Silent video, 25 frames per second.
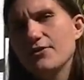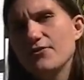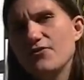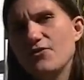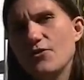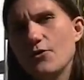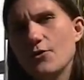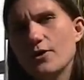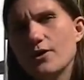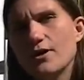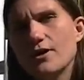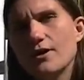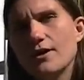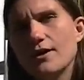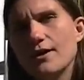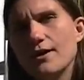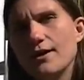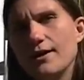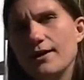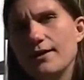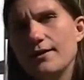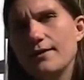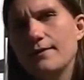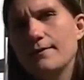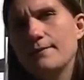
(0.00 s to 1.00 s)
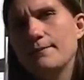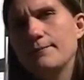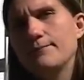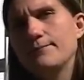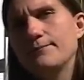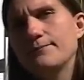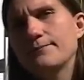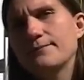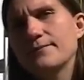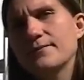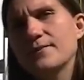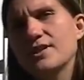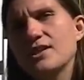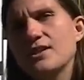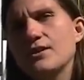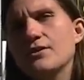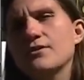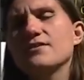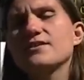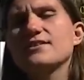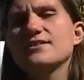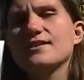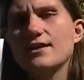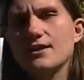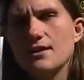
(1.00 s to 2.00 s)
for, um, you know,
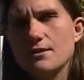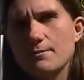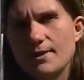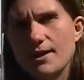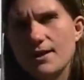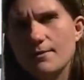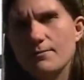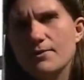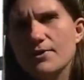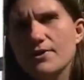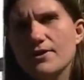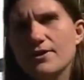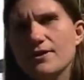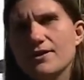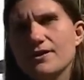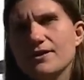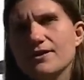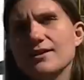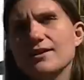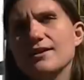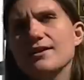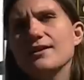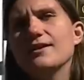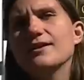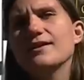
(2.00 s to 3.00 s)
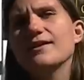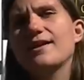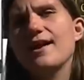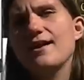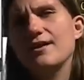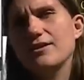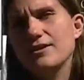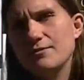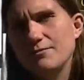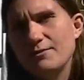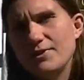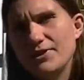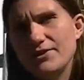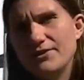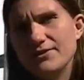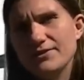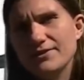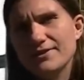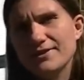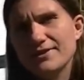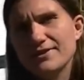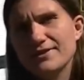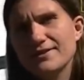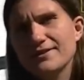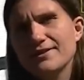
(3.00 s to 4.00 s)
the Saturday paper, gallon of
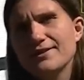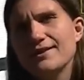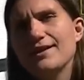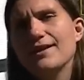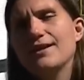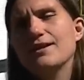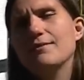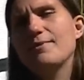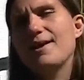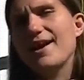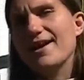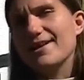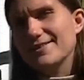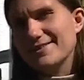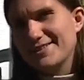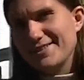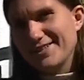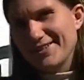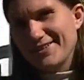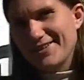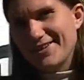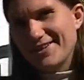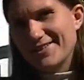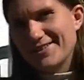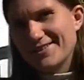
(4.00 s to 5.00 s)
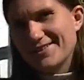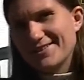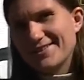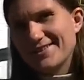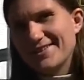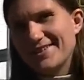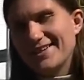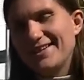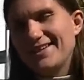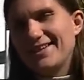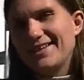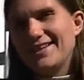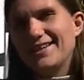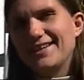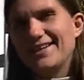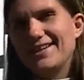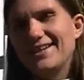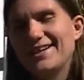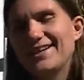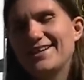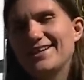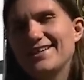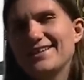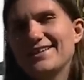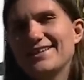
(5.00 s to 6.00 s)
milk, and a pack of cigarettes.
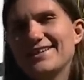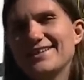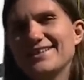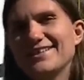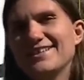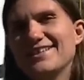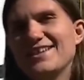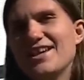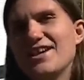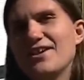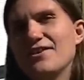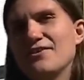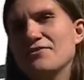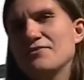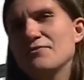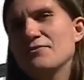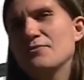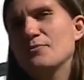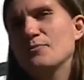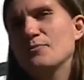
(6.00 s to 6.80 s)
Uh, now,